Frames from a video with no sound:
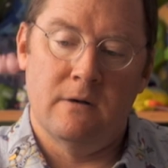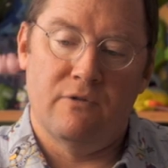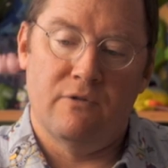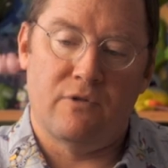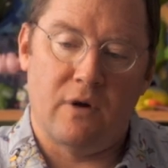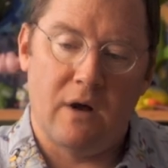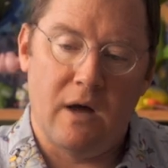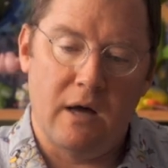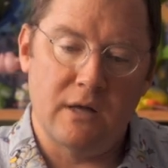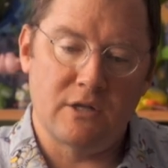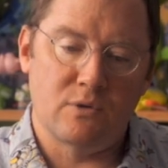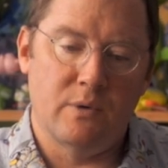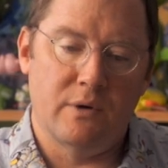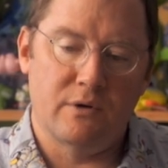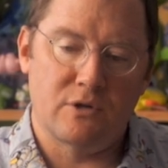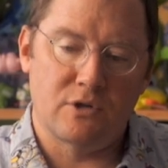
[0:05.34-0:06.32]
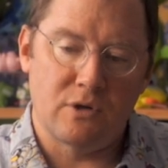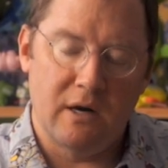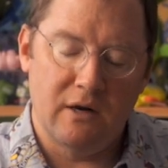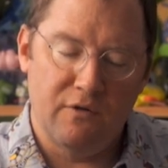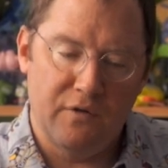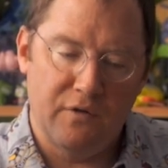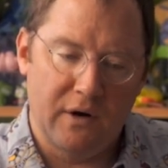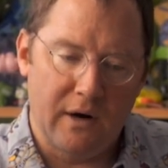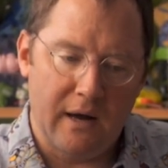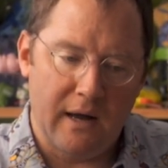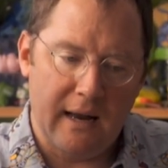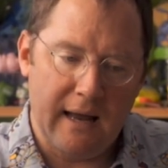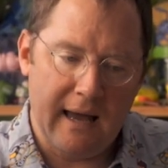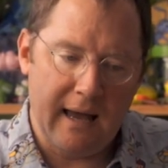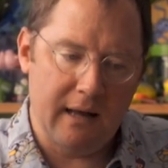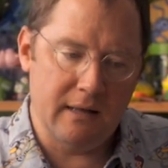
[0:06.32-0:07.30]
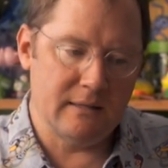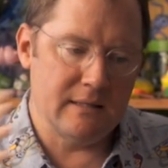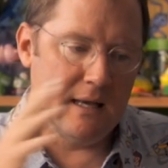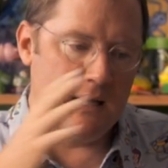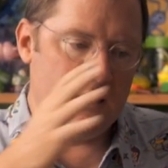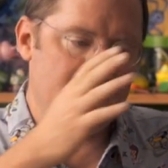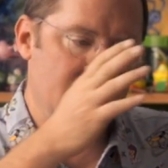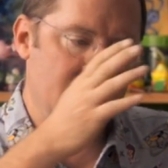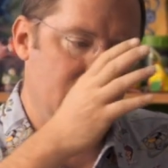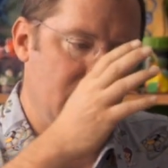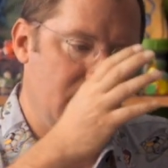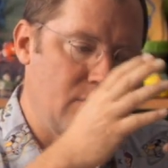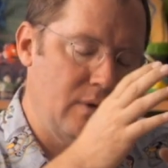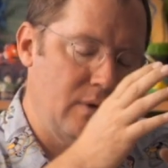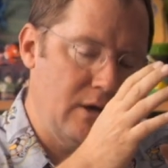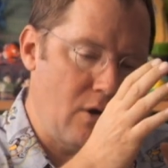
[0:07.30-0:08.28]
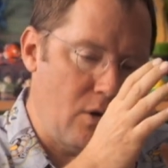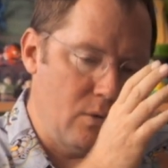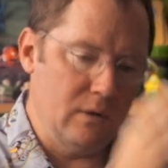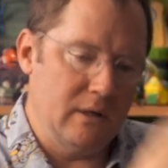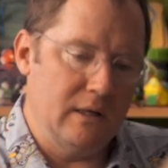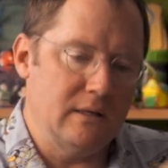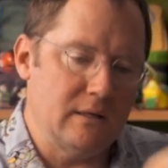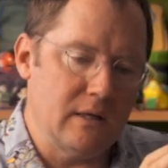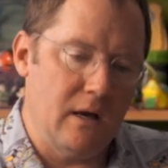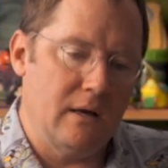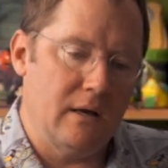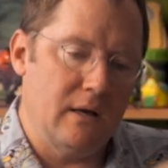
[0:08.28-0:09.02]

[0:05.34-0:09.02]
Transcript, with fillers: for us, we were trying to figure out how to take something we'd only done